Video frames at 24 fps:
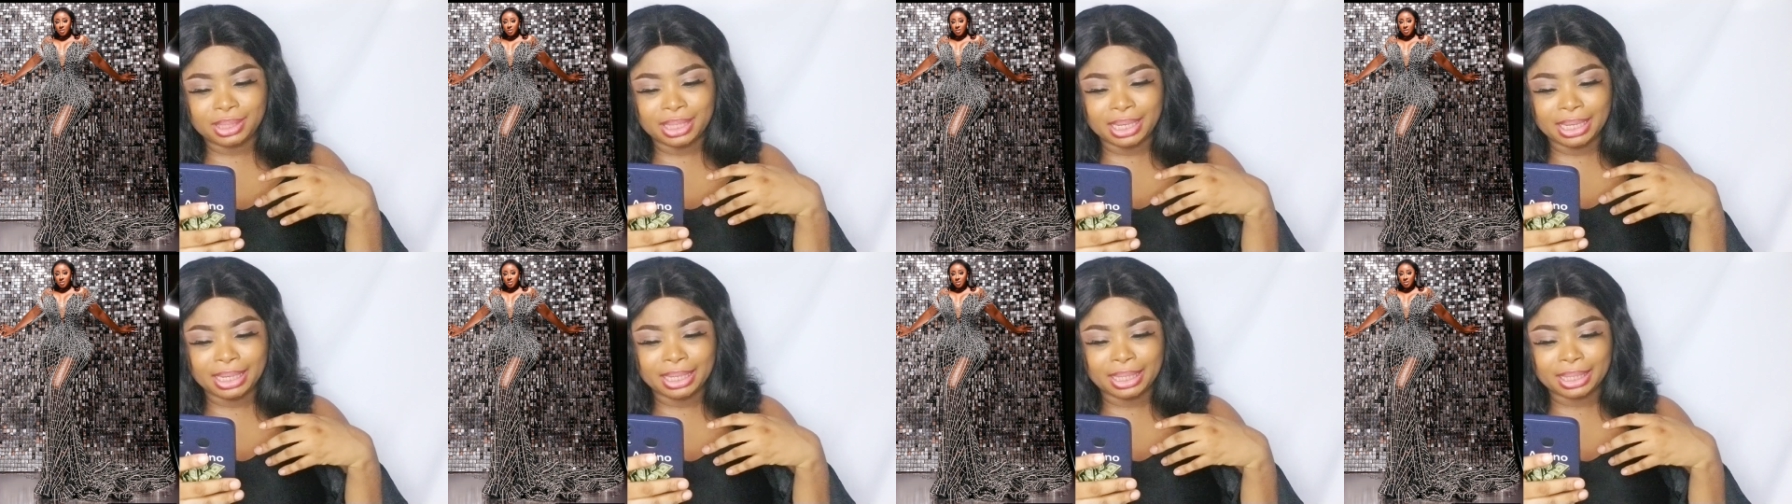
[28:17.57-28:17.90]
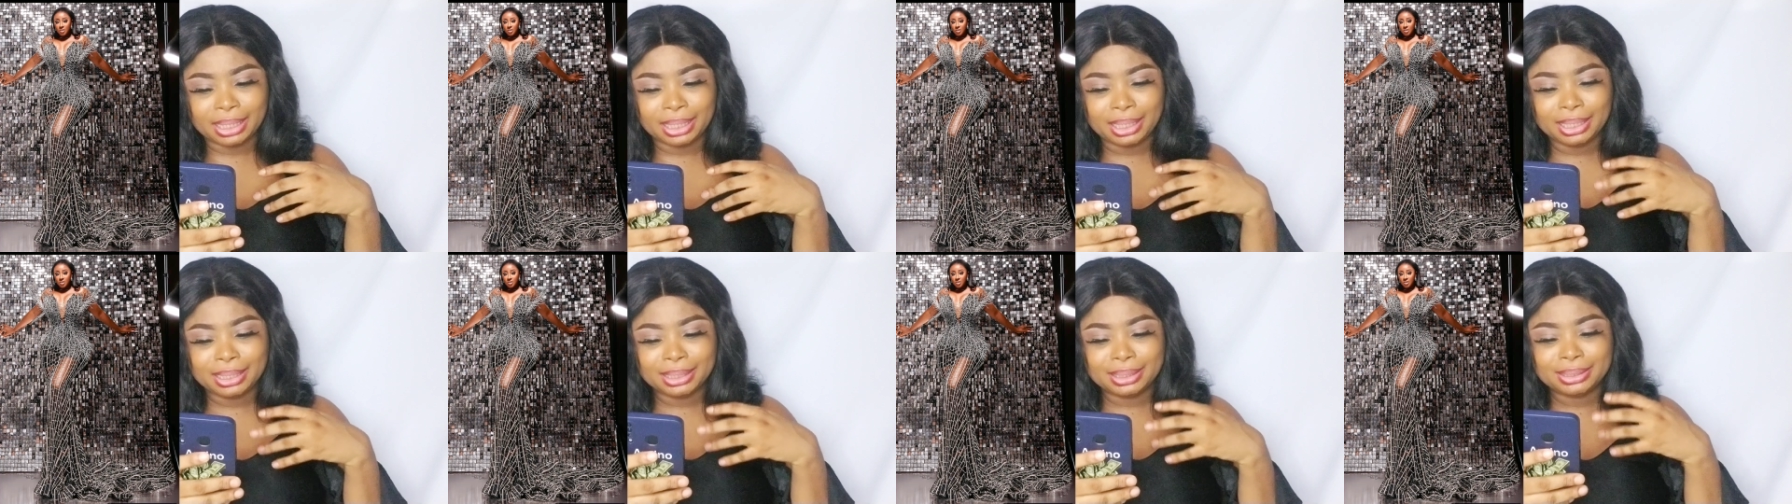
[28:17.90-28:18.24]
Like
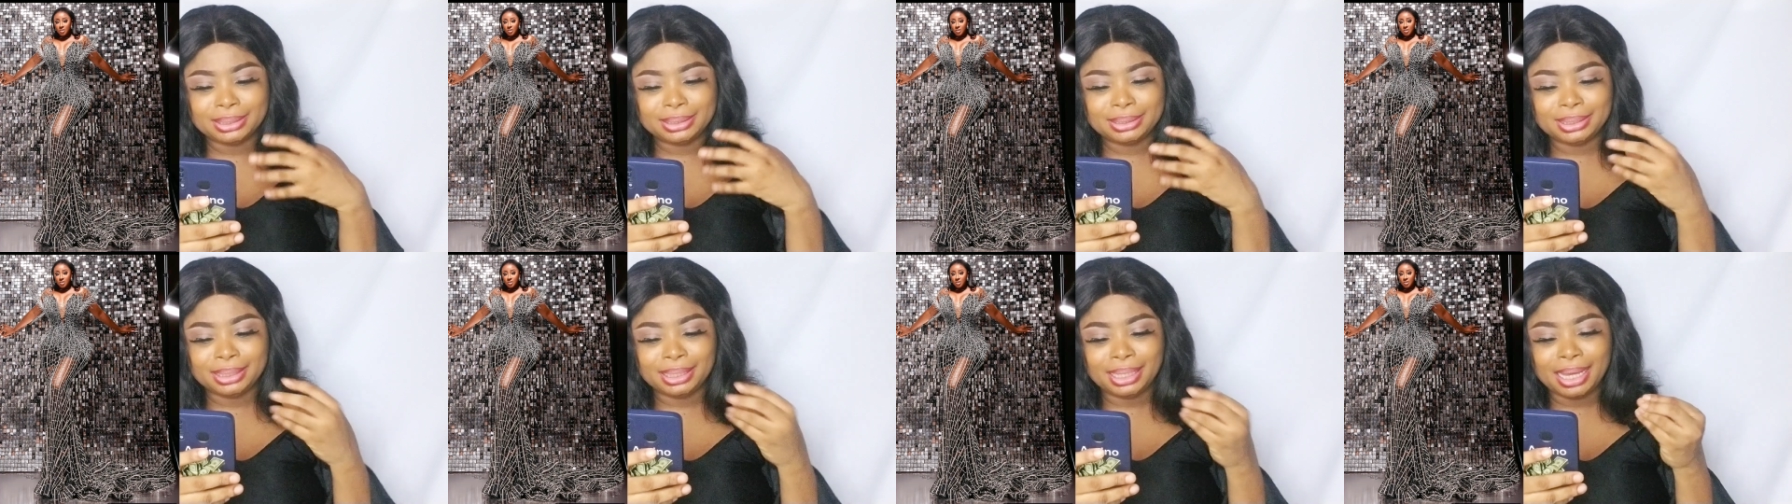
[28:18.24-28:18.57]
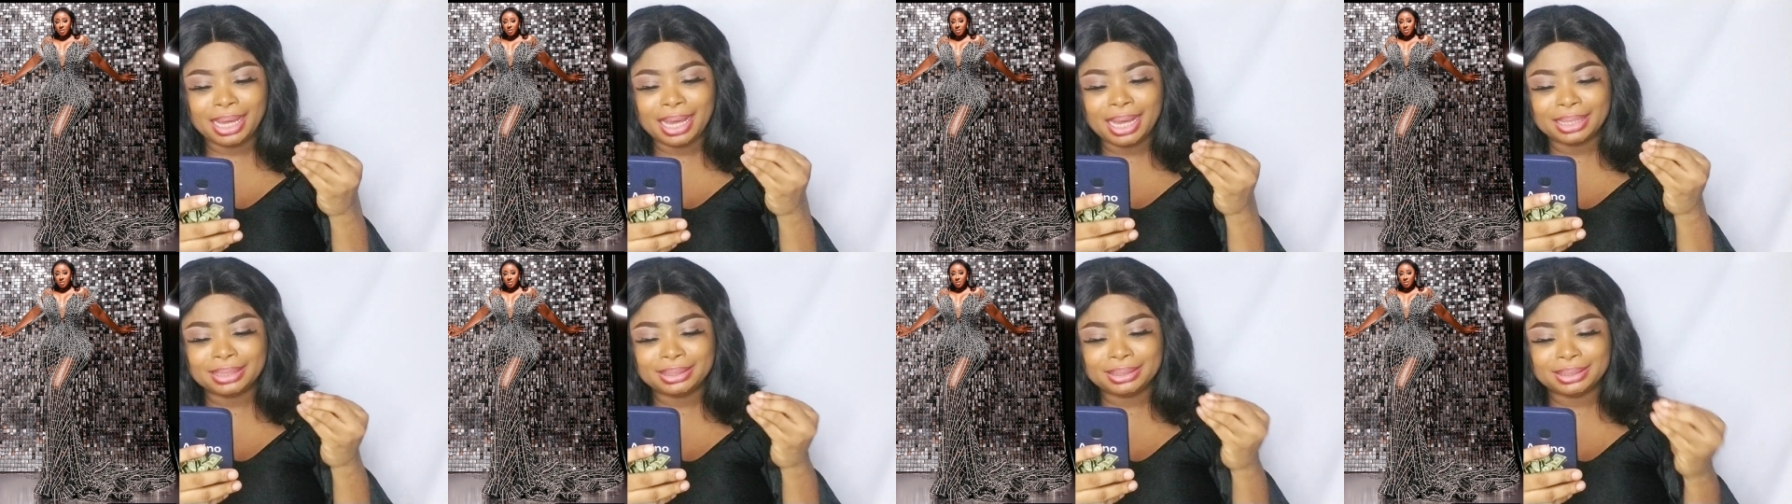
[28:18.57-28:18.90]
she
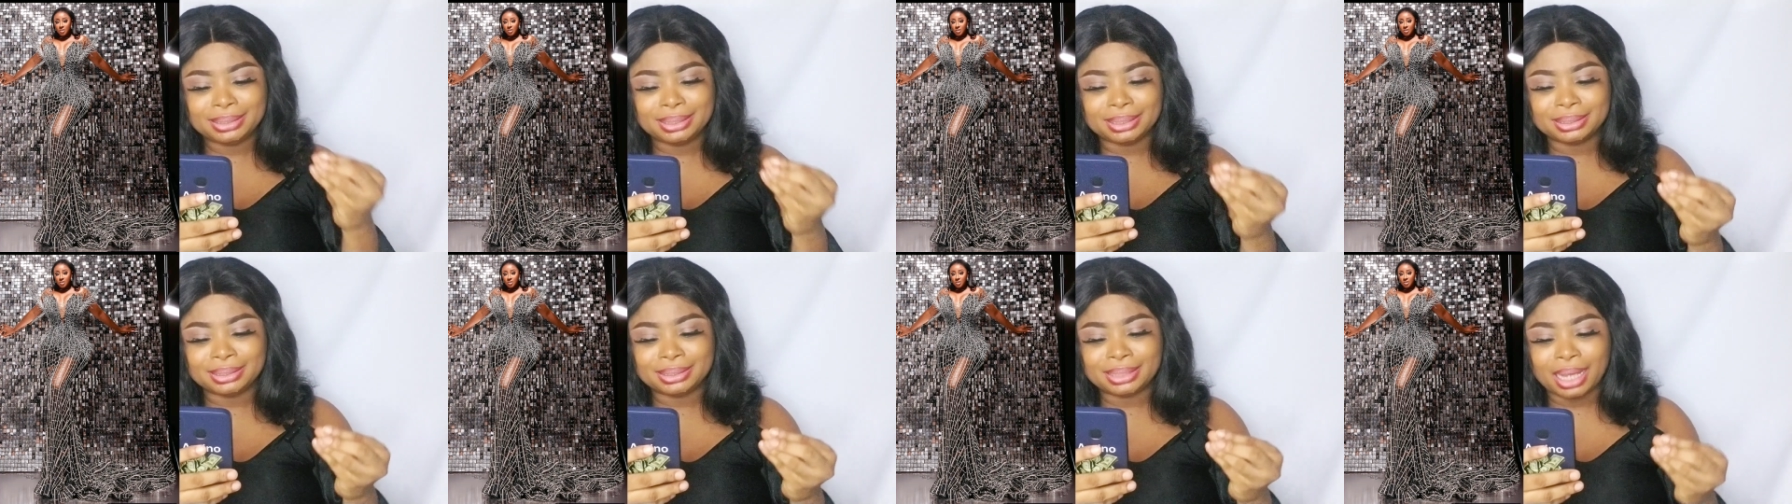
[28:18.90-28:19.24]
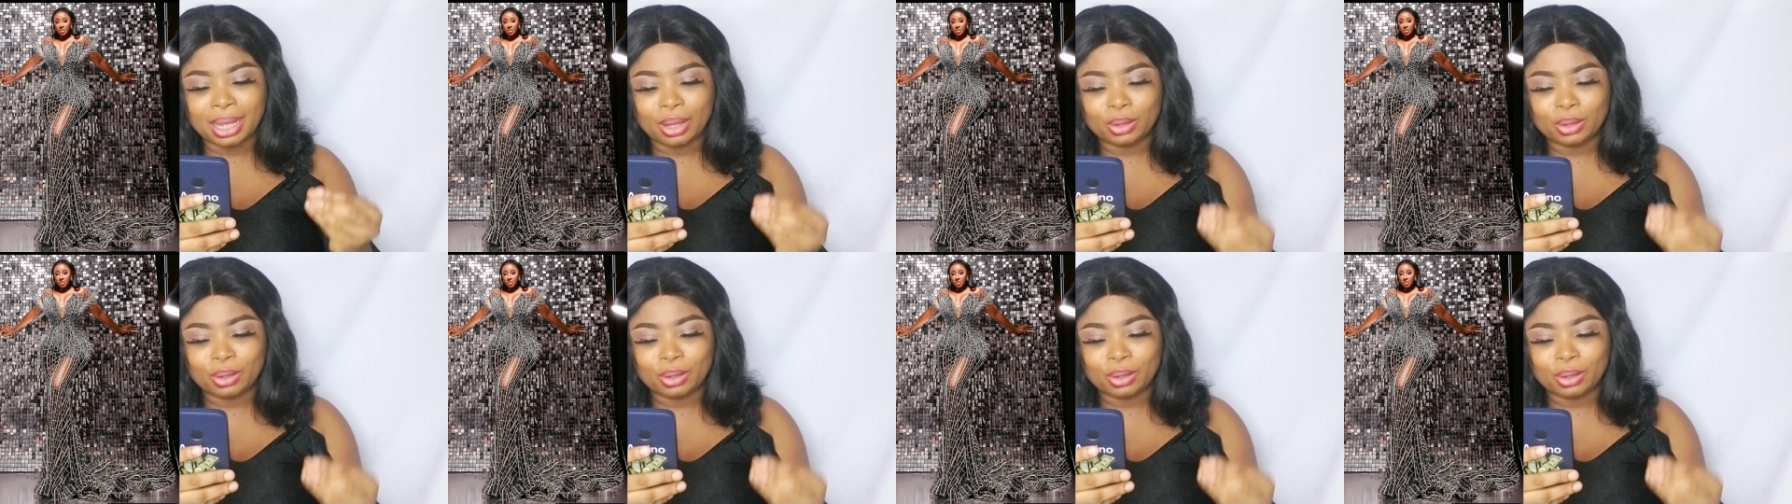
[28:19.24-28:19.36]
ate this